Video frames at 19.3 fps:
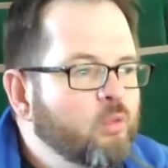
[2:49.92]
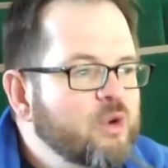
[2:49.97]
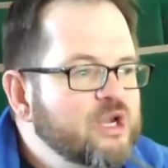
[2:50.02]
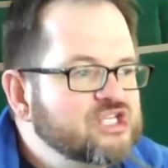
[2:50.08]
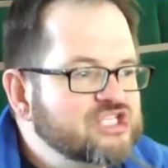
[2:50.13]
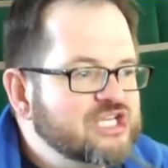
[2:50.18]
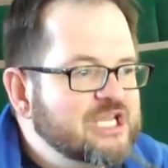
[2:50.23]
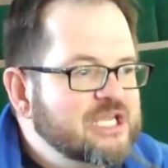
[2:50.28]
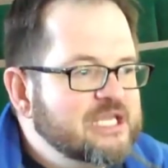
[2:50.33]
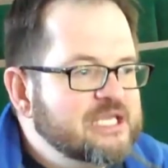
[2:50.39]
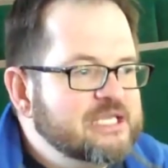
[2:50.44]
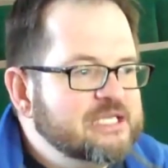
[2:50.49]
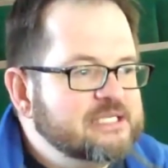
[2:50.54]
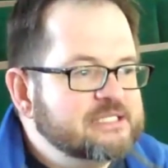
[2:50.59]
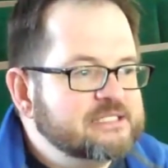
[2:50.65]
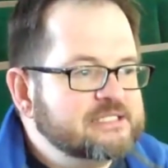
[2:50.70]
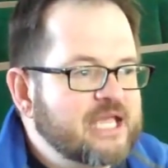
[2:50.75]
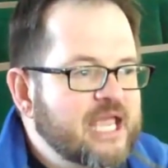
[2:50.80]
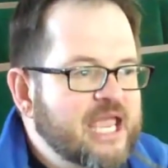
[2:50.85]
which
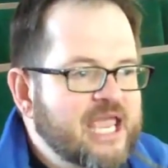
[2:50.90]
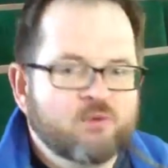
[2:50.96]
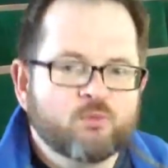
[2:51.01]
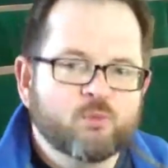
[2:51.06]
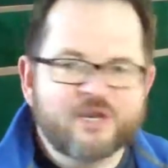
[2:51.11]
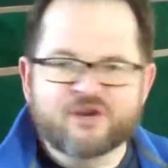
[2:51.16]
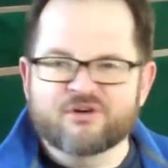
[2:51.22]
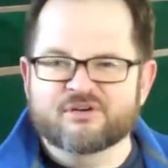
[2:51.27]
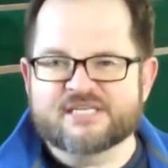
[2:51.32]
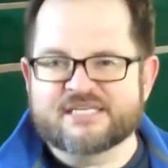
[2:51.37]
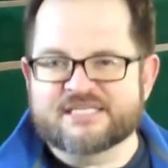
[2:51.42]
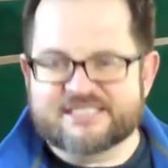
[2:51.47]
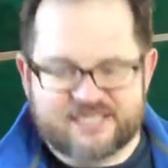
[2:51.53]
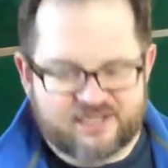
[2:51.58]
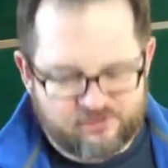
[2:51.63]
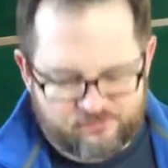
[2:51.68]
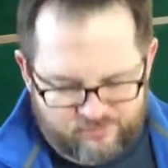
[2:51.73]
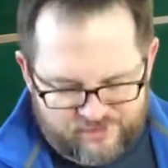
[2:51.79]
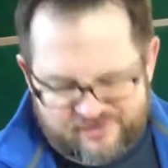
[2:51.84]
is a weird
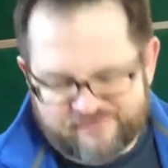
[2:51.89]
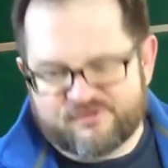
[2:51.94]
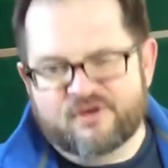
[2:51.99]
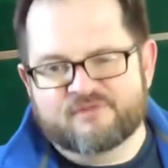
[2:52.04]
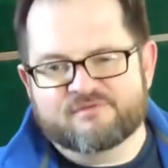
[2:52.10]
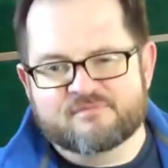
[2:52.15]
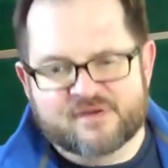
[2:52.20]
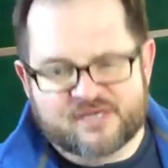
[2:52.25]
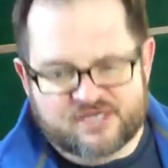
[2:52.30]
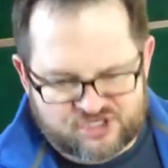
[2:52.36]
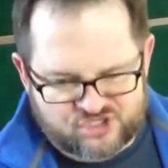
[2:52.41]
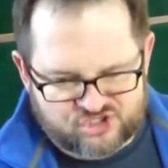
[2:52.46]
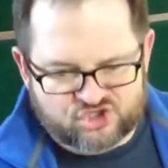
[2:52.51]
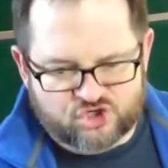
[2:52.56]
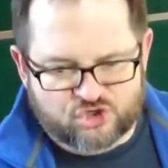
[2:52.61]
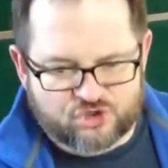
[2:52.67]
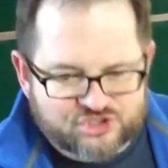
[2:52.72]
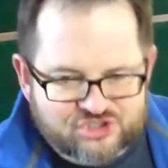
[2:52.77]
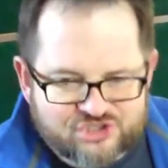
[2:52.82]
detail. When have you ever been in a
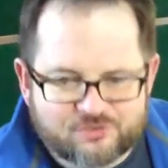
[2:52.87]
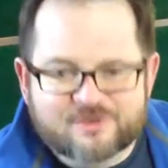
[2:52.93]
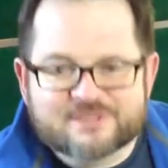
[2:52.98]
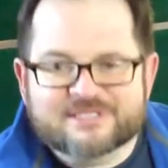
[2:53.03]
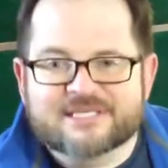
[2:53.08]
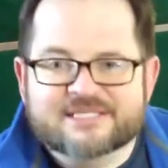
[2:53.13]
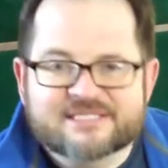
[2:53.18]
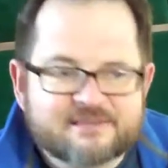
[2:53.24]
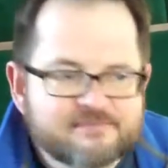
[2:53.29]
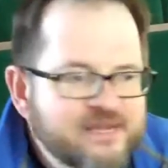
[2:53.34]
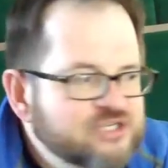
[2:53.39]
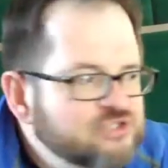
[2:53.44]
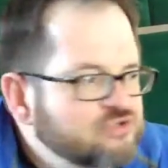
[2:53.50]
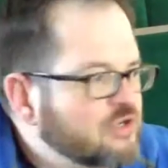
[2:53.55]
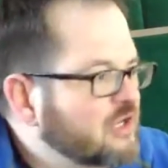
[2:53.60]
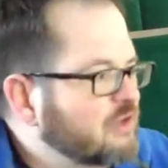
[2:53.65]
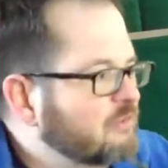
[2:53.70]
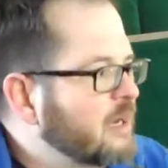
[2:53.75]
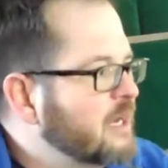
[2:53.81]
church that wasn't
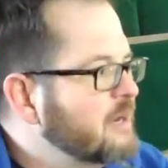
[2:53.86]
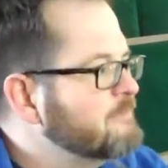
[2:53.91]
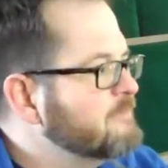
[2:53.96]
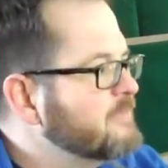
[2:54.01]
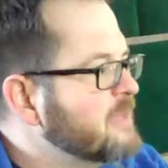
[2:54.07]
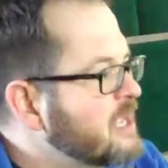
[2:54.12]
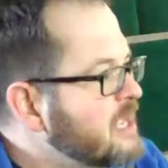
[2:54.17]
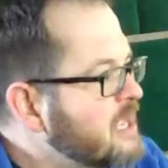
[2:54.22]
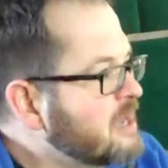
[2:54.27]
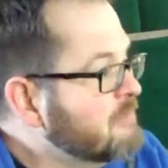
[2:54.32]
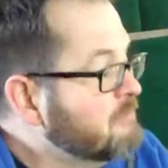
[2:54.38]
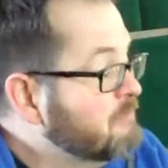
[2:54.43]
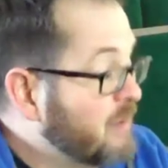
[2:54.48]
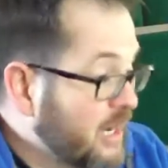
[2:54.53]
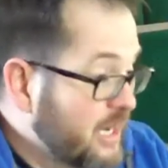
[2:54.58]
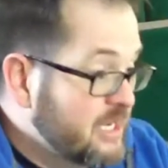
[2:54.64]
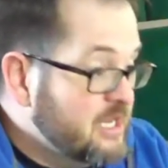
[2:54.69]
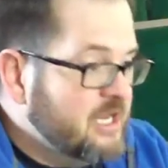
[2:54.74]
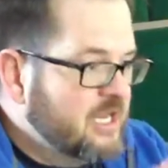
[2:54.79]
symmetric, right?
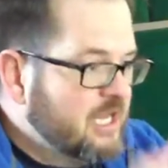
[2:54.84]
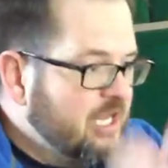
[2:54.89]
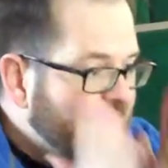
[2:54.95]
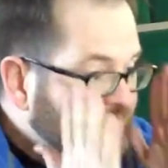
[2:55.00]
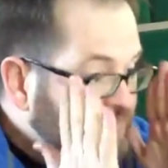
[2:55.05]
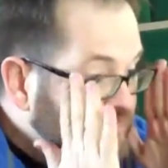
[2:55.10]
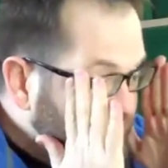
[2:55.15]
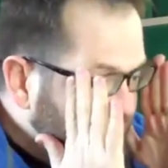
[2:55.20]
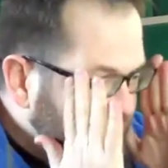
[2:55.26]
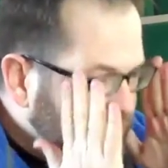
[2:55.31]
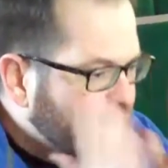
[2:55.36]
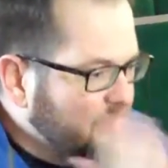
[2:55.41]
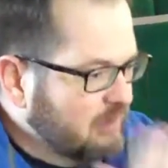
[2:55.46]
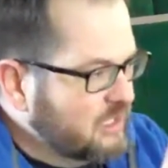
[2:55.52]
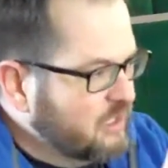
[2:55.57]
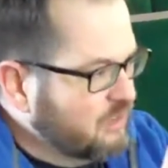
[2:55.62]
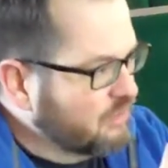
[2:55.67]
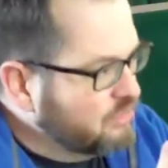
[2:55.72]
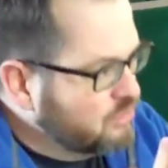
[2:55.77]
But if you sit
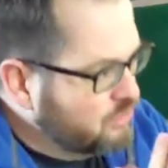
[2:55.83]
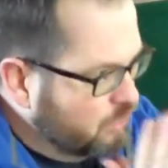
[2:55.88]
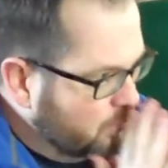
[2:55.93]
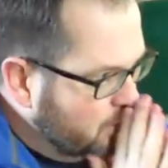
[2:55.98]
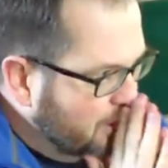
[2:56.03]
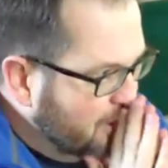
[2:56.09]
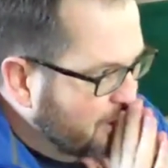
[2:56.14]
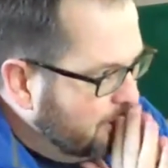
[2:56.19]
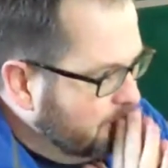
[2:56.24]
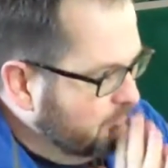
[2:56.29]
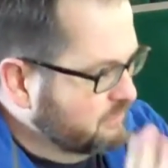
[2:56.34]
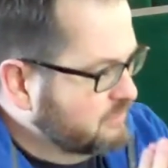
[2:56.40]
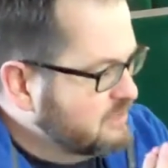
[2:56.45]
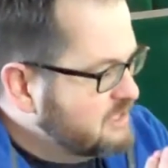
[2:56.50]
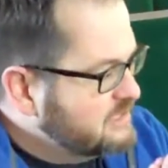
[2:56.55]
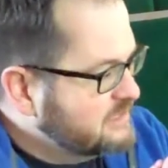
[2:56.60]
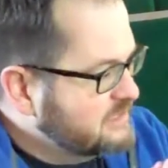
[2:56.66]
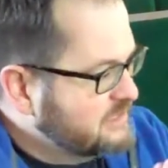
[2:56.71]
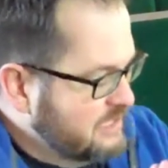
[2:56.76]
right here, you can
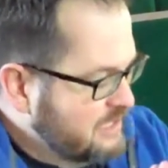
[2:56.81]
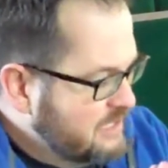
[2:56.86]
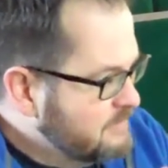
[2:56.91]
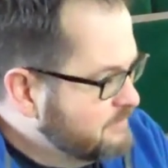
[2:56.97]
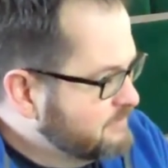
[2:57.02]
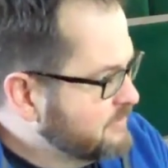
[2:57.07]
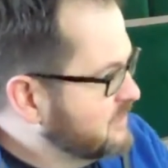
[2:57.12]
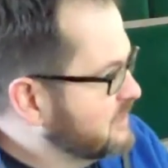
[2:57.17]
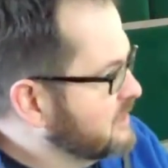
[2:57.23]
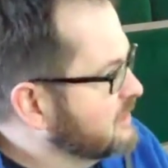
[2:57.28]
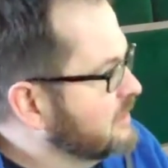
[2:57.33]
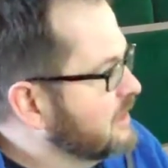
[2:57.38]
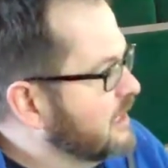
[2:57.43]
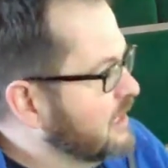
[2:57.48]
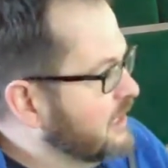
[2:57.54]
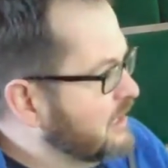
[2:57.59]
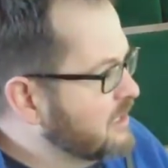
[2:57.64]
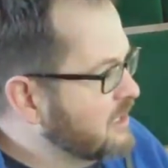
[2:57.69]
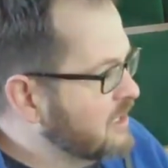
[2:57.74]
clearly see that
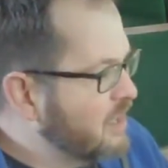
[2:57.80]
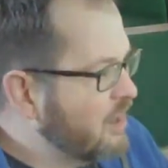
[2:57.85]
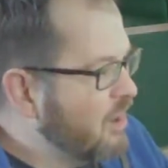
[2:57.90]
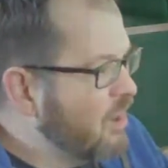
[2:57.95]
like